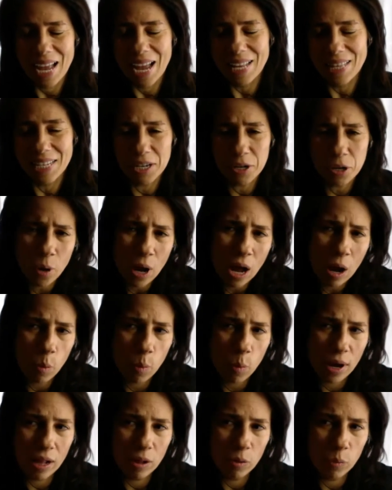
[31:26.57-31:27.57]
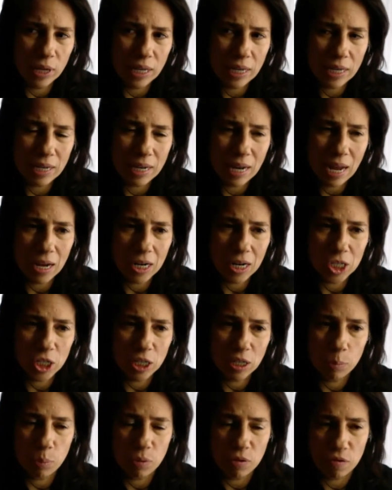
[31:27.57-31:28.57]
didn't know how well we can
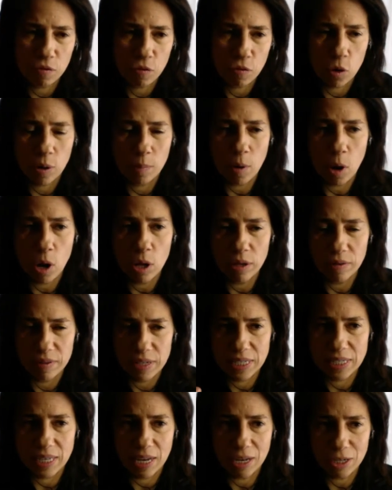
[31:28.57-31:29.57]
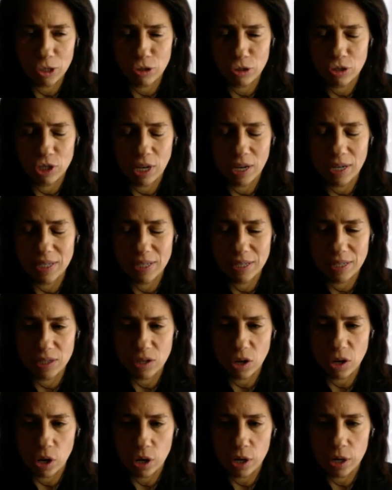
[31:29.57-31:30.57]
actually perform all of these exercises
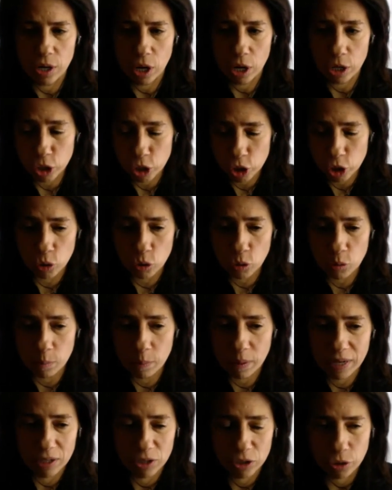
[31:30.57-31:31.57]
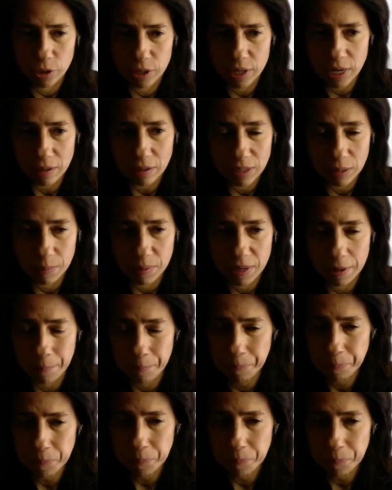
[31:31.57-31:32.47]
on Zoom, but it turned out to be